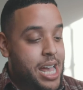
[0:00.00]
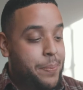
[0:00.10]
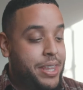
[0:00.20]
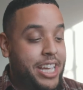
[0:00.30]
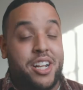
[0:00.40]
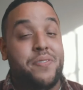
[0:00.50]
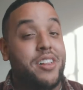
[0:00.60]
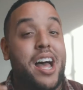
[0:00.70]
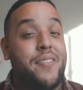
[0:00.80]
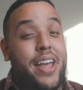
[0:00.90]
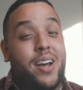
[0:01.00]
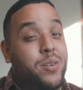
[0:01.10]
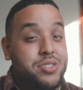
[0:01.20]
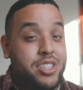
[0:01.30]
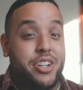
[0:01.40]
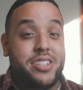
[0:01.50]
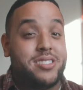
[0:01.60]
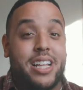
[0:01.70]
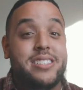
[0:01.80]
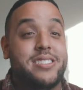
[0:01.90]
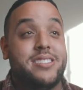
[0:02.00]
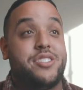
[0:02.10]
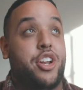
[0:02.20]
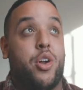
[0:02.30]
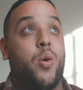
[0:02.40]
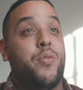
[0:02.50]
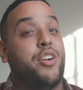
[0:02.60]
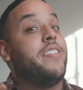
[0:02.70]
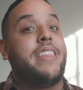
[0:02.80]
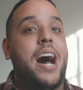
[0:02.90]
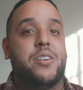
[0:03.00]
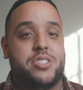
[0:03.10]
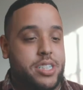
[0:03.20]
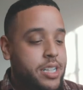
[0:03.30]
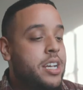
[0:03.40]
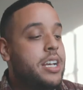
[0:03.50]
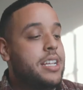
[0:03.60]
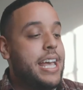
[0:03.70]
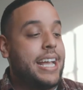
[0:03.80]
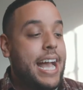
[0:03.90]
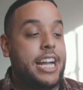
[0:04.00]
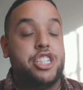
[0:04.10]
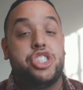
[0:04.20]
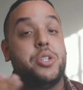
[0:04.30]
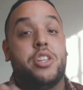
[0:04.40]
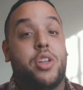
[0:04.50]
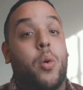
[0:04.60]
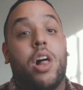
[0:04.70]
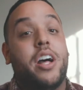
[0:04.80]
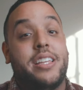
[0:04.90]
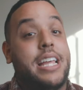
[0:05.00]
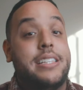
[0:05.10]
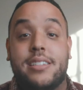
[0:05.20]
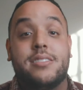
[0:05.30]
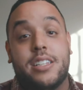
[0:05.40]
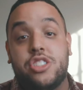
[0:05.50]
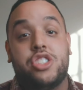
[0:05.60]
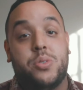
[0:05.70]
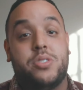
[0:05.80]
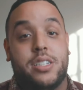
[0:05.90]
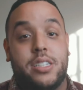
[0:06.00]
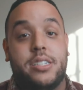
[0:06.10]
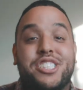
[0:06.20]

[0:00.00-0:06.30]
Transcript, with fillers: I'm thinking of a lot of L series lenses that are over a thousand that kind of shoot in the quality that this lens shoots in.